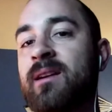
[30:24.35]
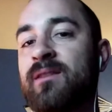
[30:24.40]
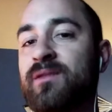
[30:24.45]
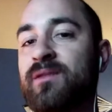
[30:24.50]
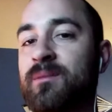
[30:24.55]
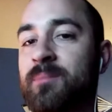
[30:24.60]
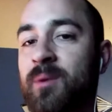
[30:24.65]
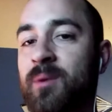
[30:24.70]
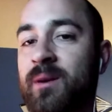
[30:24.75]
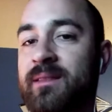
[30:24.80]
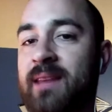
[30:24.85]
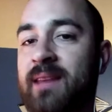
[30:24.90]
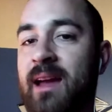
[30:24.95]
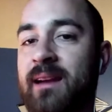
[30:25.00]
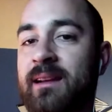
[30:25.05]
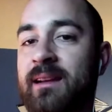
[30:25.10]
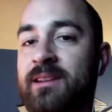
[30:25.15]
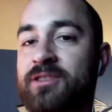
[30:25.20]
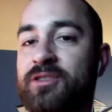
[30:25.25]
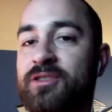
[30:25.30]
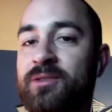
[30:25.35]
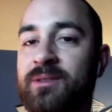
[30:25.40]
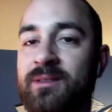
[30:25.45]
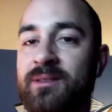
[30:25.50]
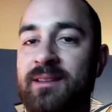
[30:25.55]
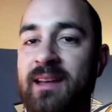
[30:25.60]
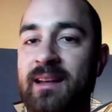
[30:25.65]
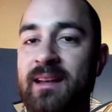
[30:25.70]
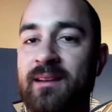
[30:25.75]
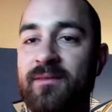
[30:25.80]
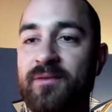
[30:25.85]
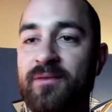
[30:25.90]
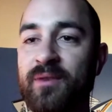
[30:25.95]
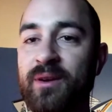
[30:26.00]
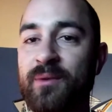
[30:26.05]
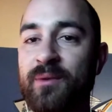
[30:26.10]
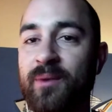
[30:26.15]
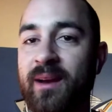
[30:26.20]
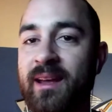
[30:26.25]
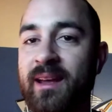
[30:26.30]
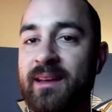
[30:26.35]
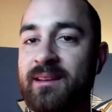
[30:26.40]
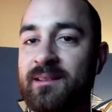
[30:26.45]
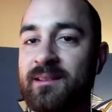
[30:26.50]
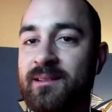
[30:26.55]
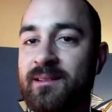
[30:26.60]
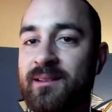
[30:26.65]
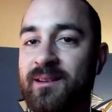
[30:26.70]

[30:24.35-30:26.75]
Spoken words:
If you bought that issue, you'd get a free ring.